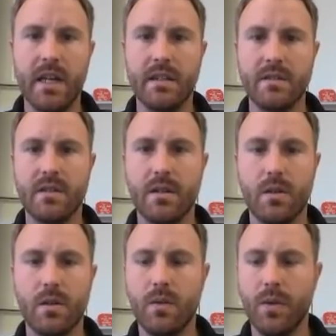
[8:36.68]
And
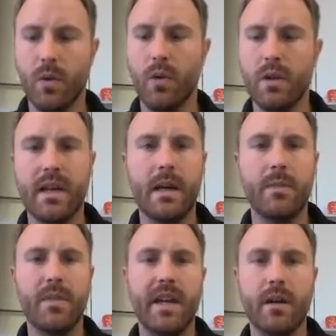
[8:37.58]
so the whole
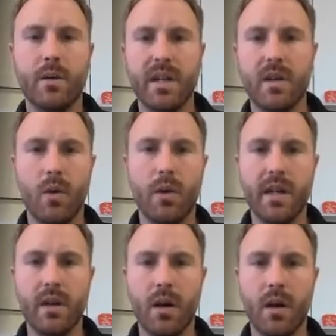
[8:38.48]
time they are
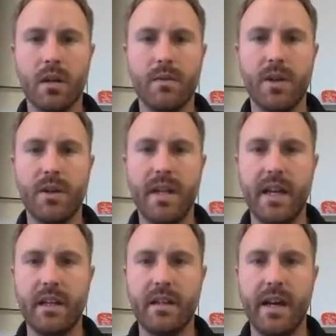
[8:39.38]
recording all of their
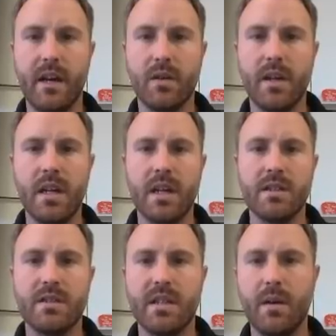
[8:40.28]
data down
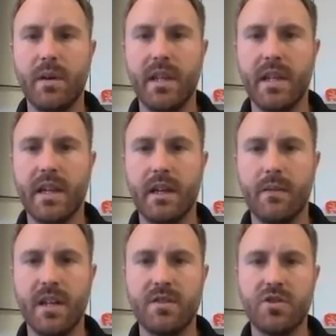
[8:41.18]
so that way they can have
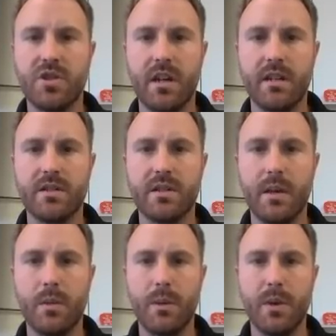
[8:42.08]
a nice chart so
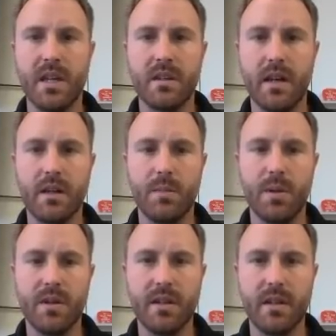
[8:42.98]
that way we can talk
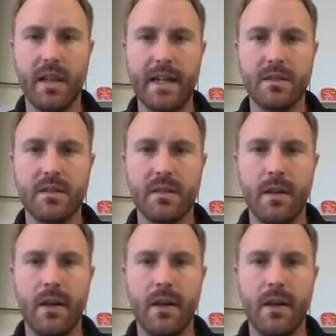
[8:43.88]
about it in class.